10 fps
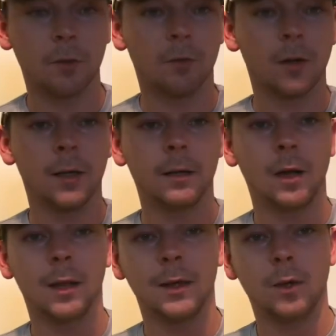run
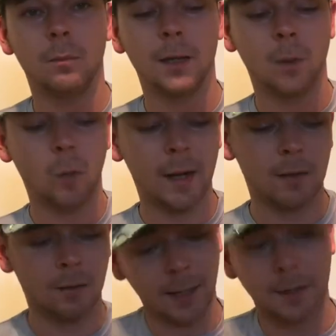a little bitty
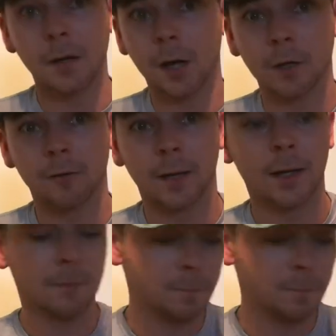weight, like a knocker rig.